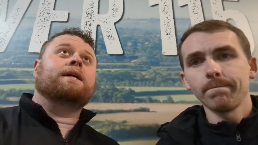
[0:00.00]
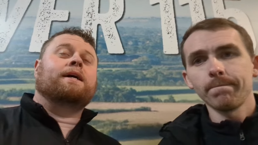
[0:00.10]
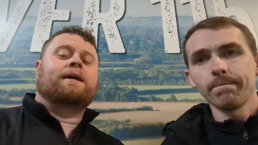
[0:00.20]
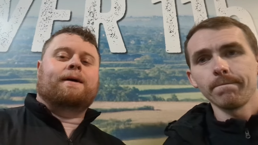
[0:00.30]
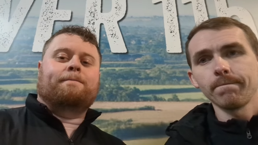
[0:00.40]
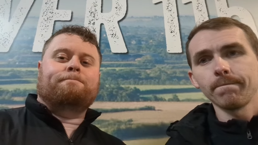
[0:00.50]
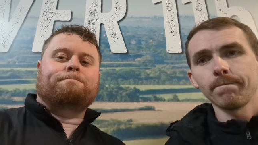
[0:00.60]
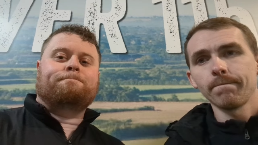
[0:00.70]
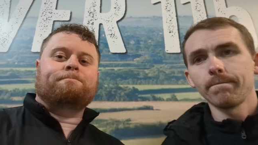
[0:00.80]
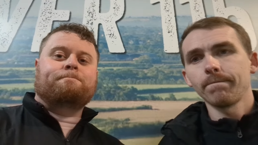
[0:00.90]
Speaker 1: Um,
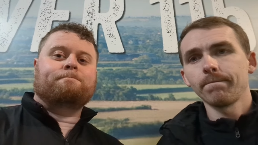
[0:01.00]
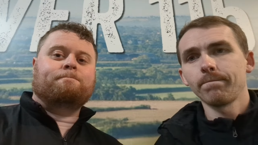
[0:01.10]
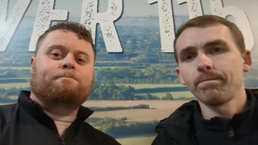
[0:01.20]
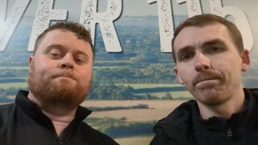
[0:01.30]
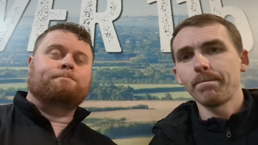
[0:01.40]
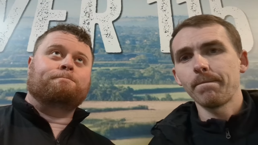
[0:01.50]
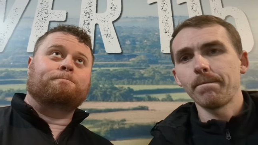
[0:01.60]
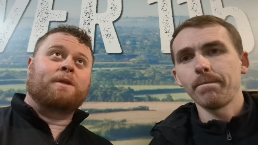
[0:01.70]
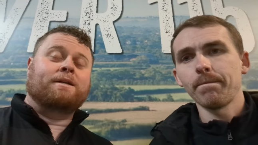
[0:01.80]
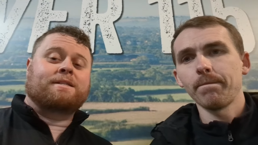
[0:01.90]

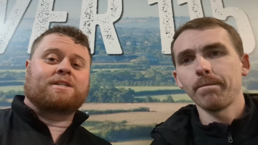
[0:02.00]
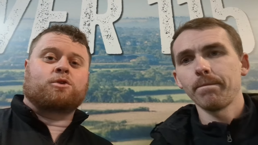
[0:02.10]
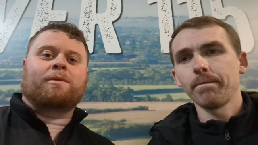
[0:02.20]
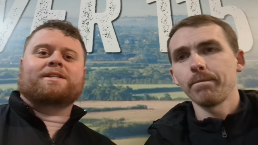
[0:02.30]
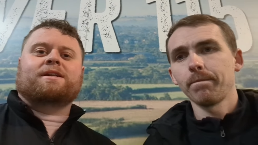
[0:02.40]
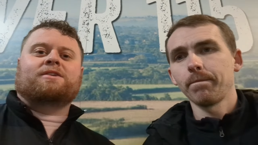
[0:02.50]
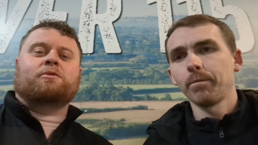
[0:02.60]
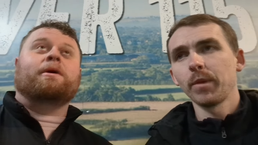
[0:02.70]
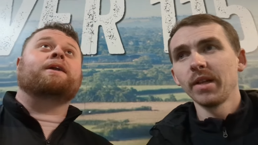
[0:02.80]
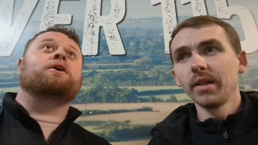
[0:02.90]
tactical masterclass
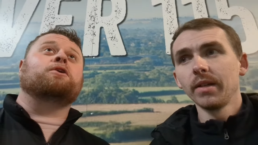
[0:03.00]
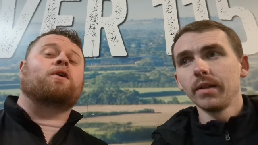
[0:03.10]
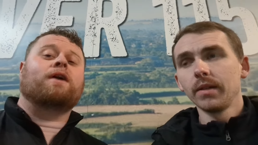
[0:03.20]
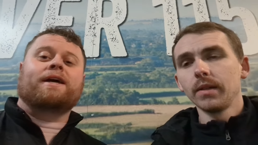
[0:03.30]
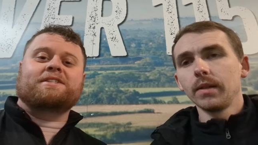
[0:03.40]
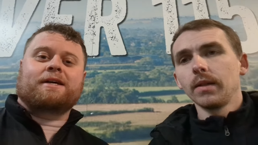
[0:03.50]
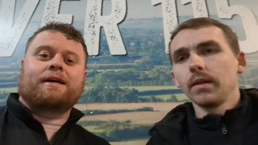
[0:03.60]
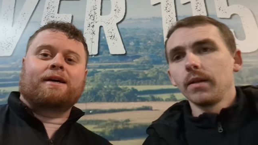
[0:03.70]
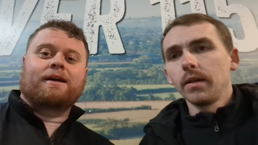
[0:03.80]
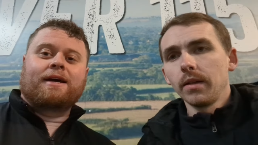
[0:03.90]
from Maynard already, isn't
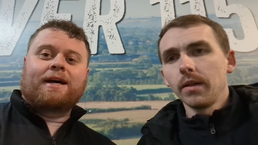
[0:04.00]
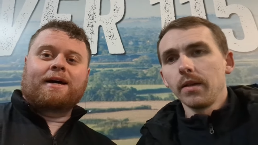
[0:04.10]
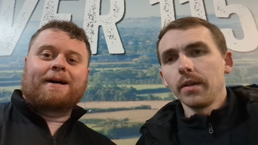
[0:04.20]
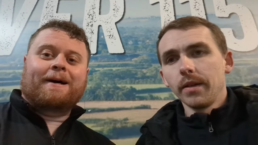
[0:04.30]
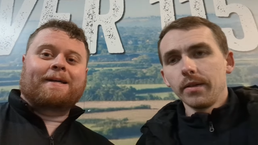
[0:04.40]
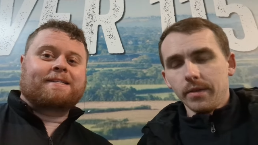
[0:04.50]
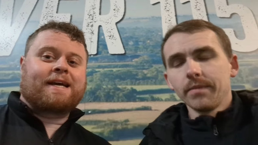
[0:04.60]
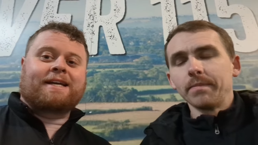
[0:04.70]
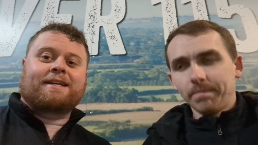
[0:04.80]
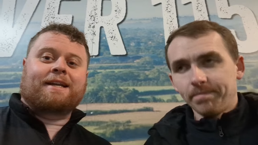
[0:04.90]
it? Uh,
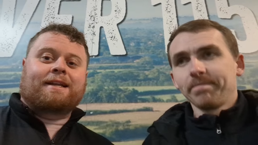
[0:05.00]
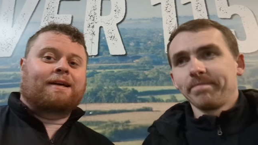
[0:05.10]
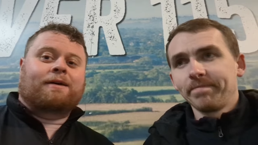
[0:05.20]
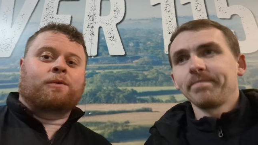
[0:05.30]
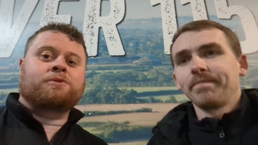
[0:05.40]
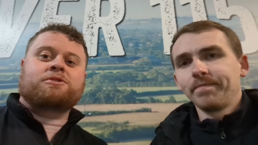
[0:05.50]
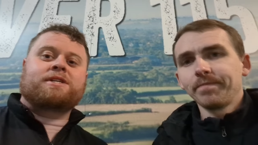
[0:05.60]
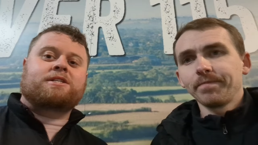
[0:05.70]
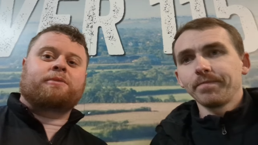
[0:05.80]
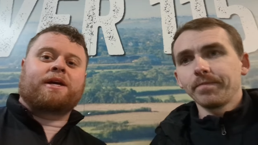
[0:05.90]
it Wolves just
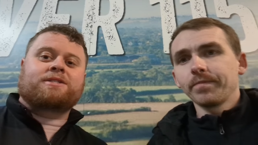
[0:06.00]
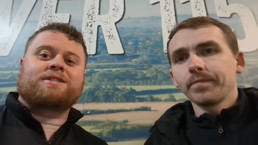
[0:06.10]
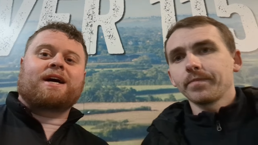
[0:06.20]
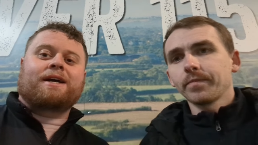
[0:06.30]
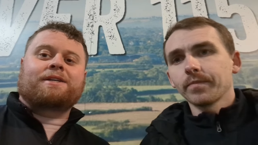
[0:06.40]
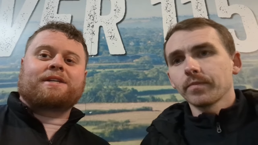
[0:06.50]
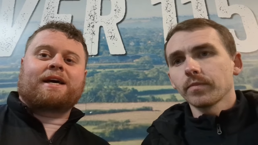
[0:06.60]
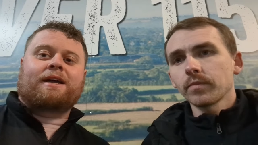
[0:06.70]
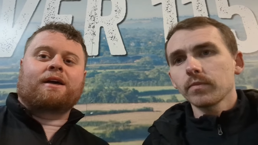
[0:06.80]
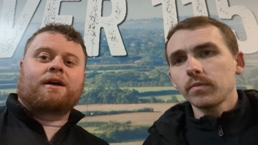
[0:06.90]
said to me, it's night and
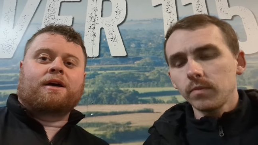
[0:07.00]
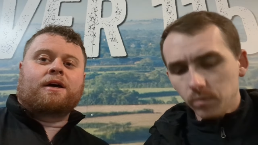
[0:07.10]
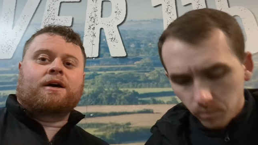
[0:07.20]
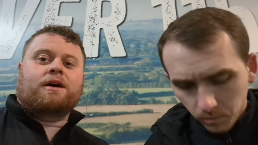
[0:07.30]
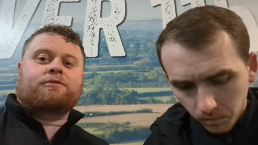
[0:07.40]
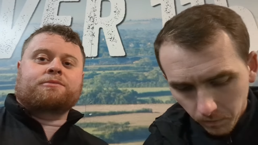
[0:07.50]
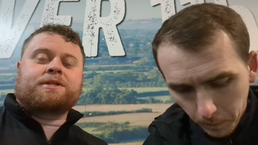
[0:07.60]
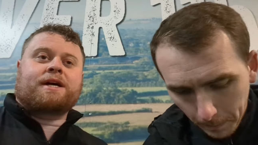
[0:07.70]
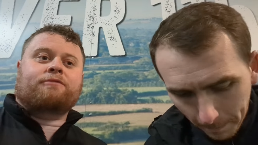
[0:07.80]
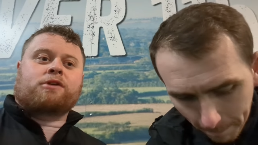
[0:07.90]
day uh, from
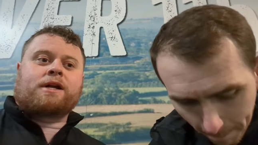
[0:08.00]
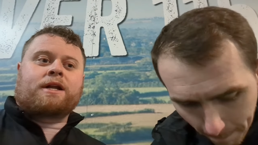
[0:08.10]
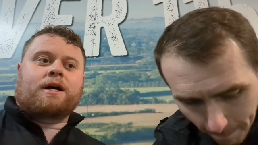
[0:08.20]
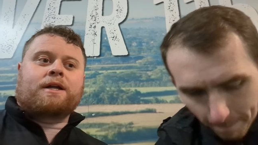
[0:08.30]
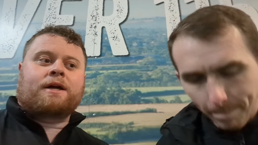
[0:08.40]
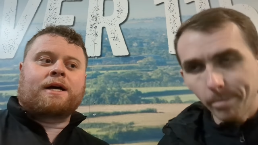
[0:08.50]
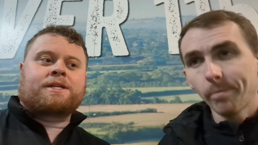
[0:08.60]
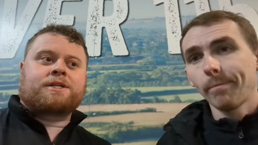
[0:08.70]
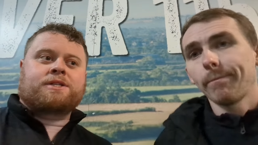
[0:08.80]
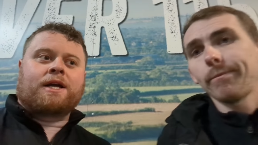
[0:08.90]
today and Friday night. That
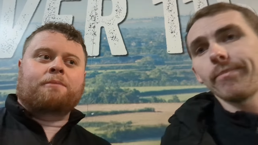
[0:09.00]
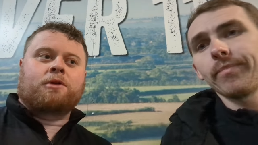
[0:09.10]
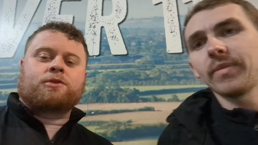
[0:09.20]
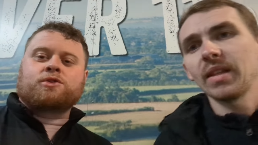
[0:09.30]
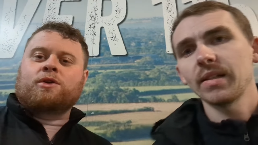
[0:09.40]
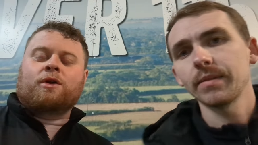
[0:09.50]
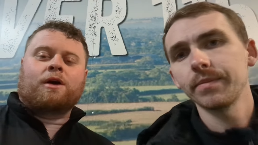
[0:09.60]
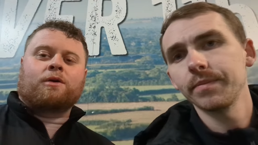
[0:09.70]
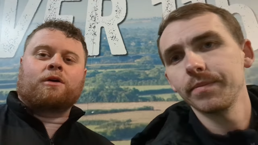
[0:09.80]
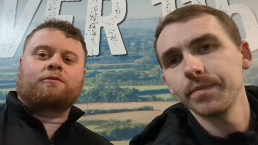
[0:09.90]
is a team that doesn't look
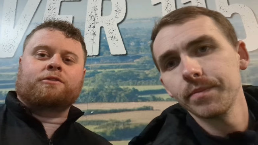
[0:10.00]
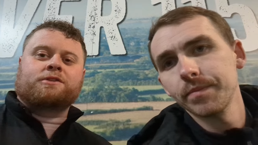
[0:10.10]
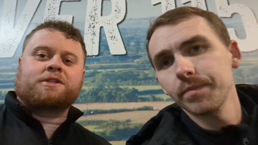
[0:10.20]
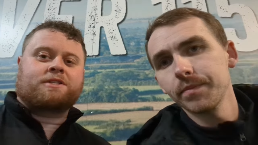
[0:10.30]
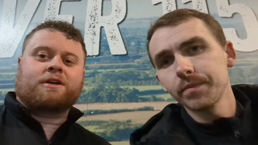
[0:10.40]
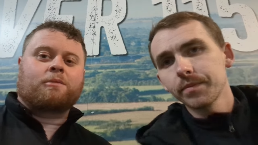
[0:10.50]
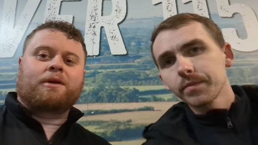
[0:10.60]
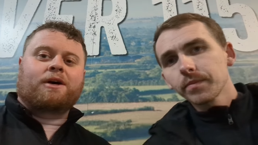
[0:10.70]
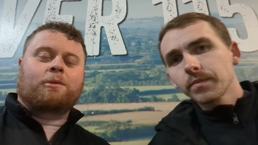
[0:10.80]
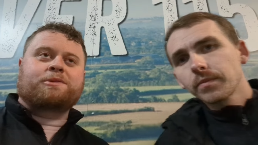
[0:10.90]
low on confidence. It's the
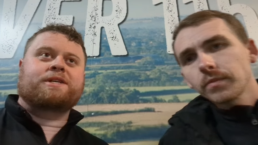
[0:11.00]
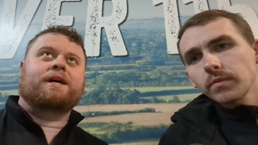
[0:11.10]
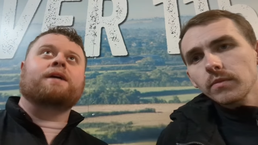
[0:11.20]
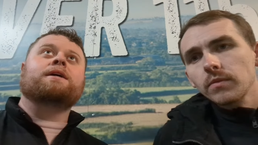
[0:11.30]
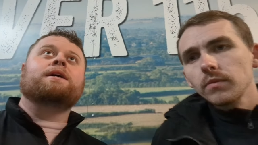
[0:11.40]
complete opposite.